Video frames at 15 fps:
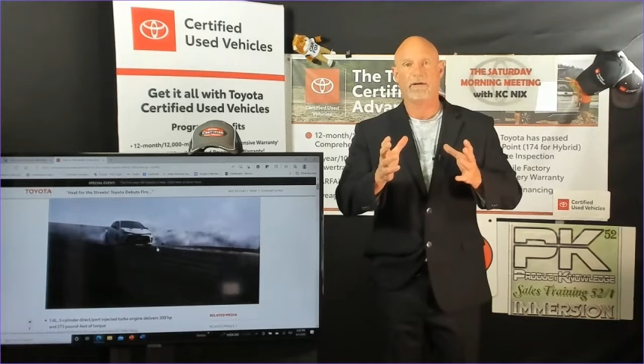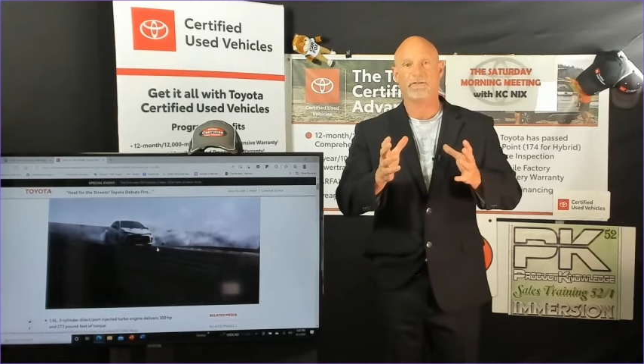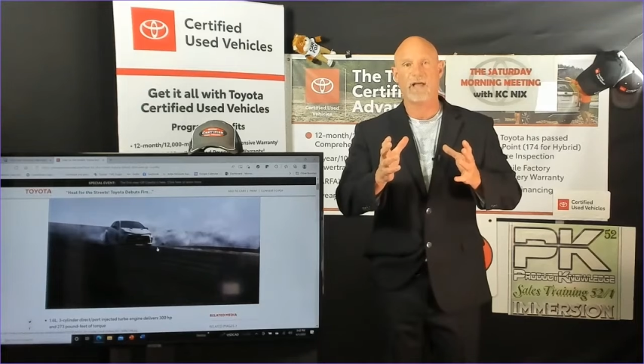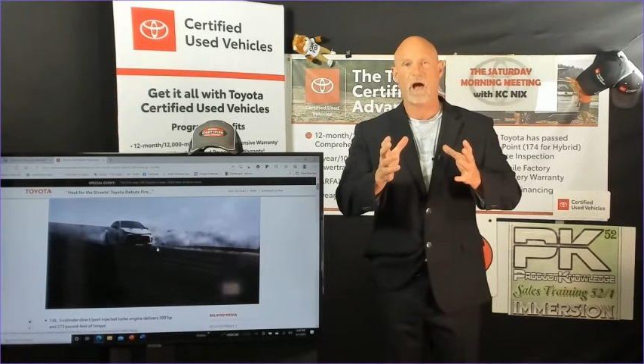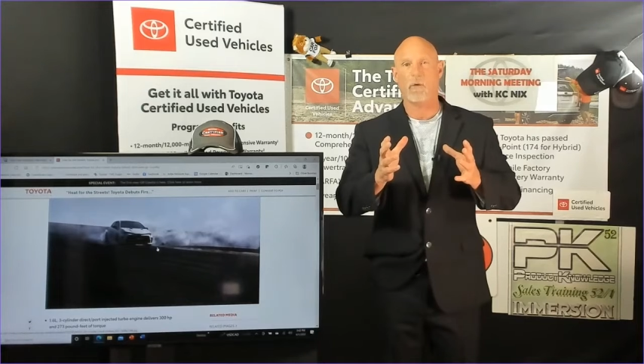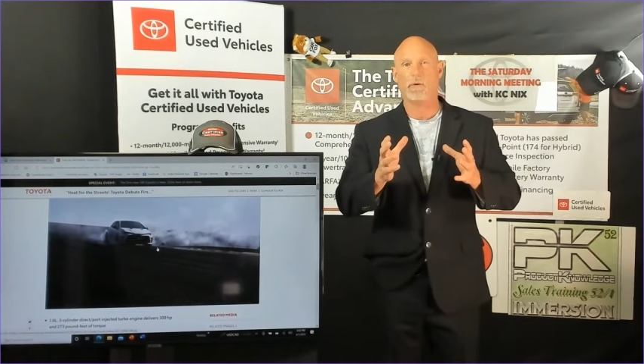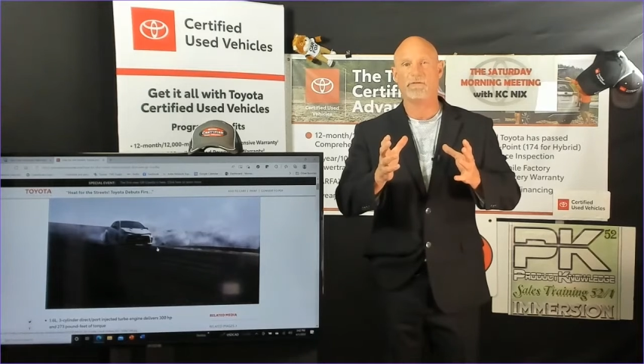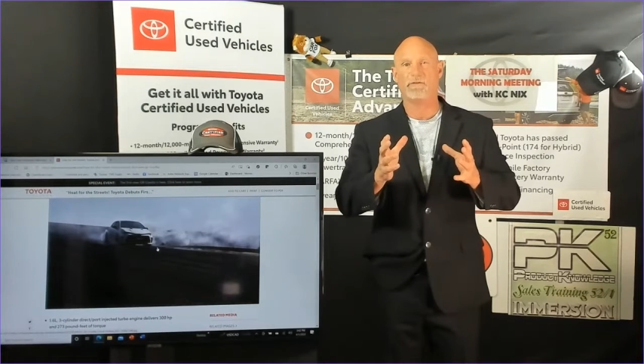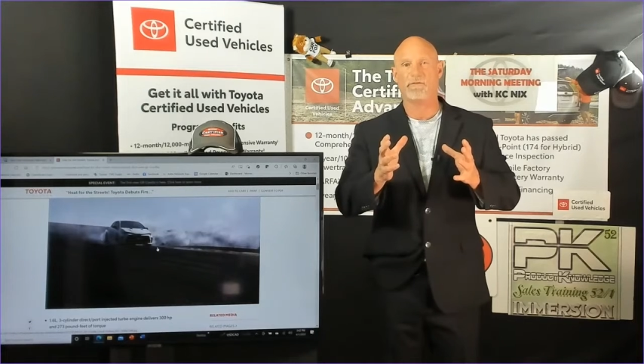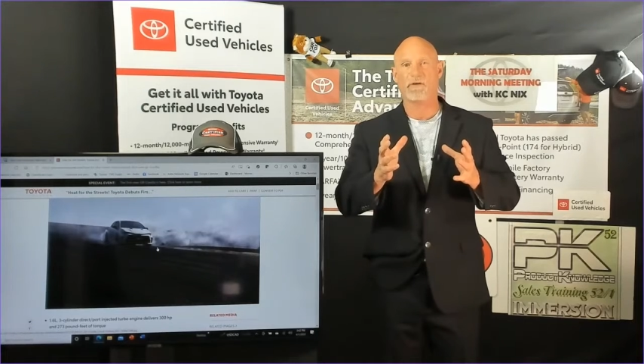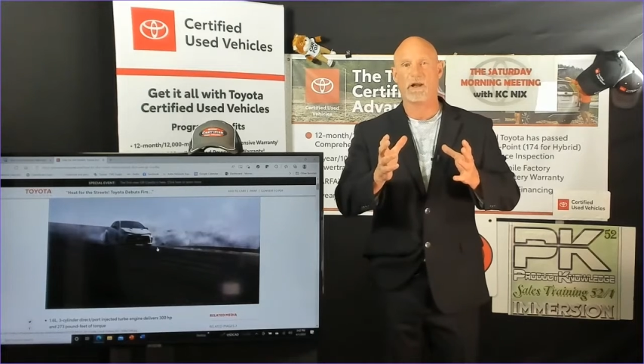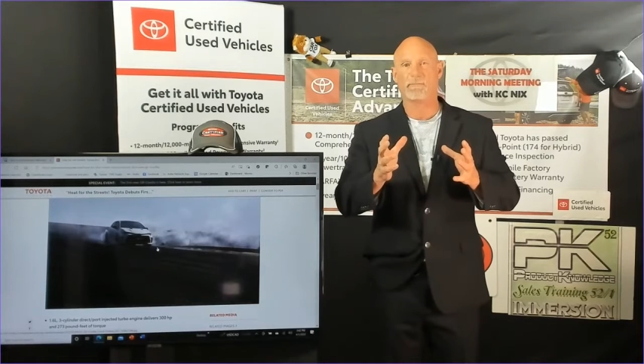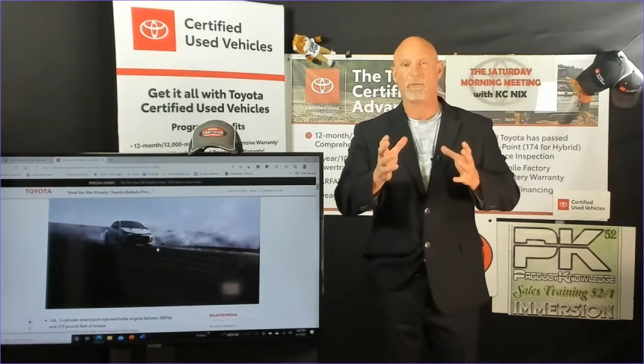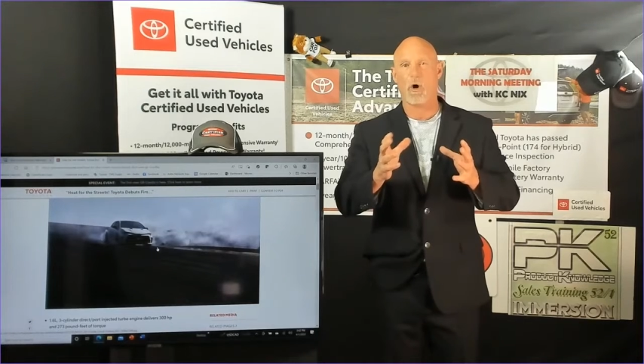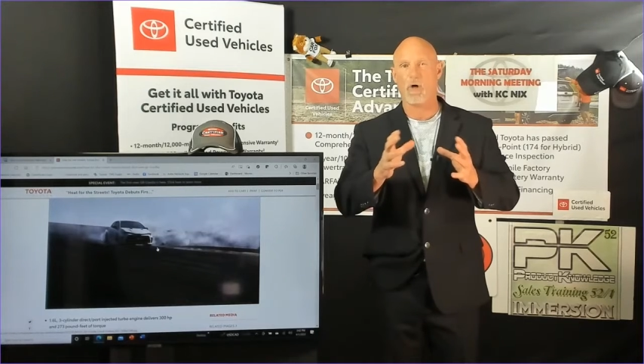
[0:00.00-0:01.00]
now we've
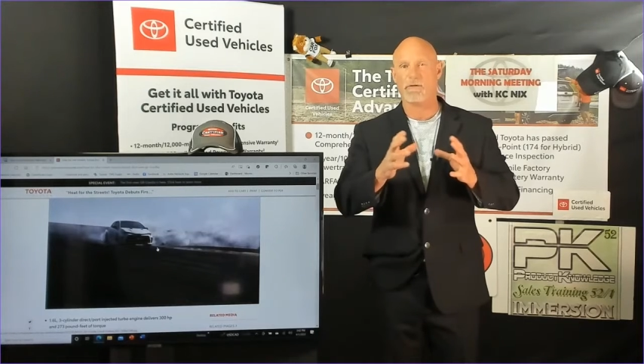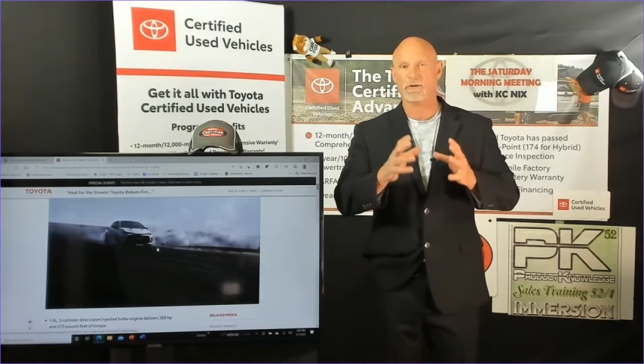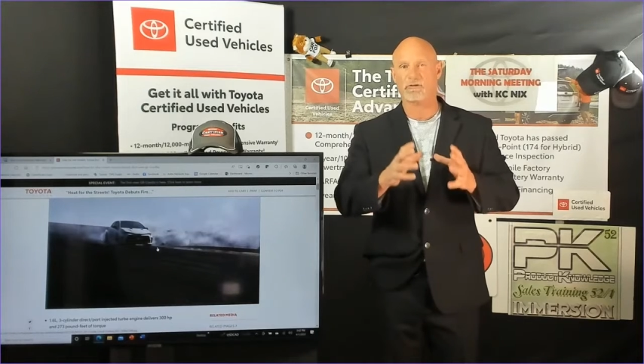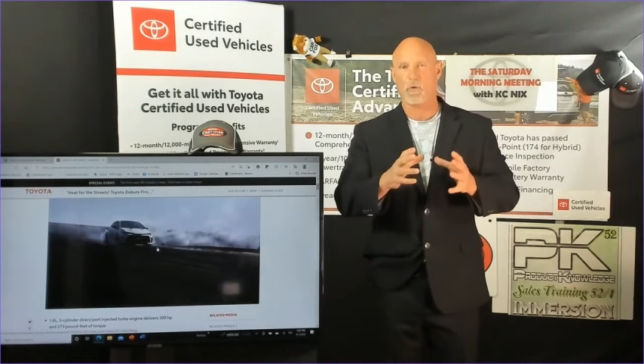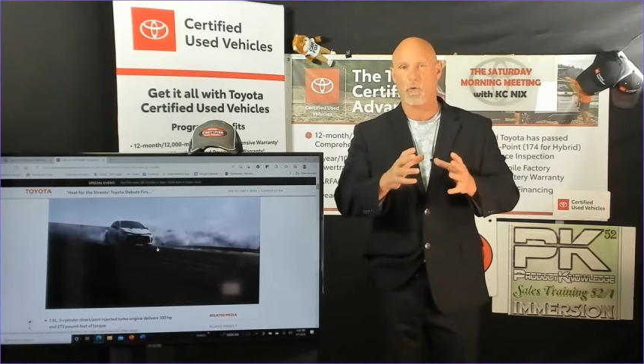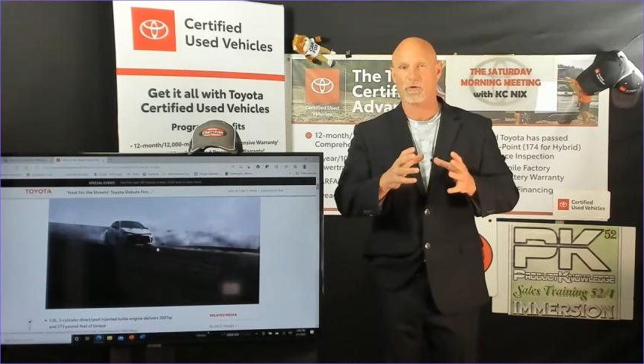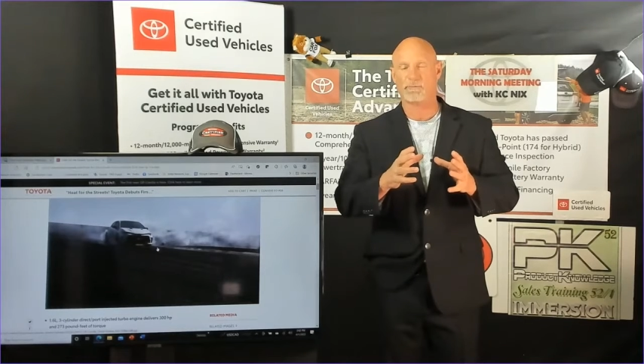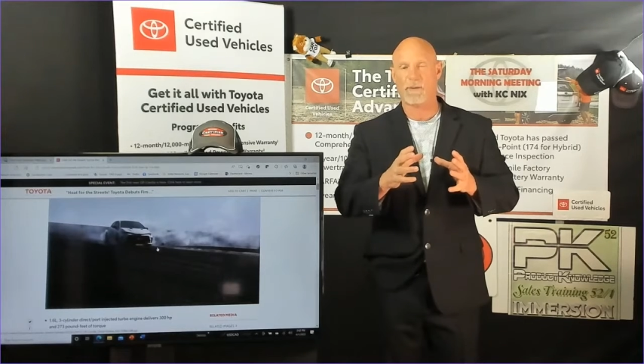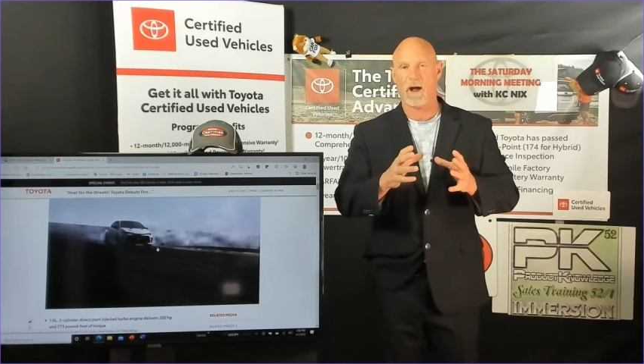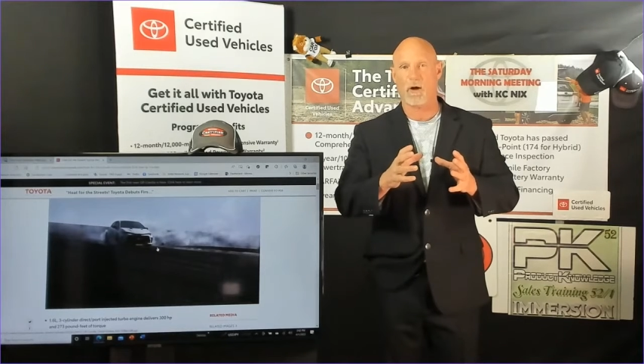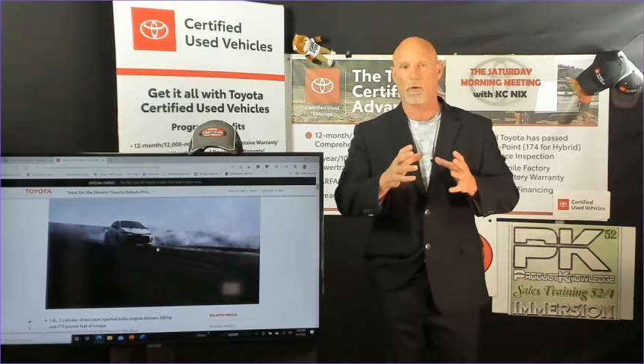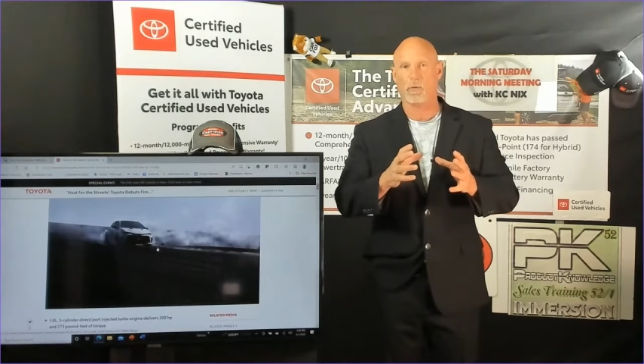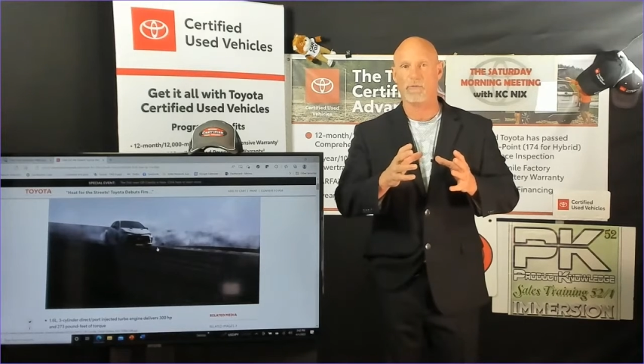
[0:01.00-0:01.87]
developed all this horsepower.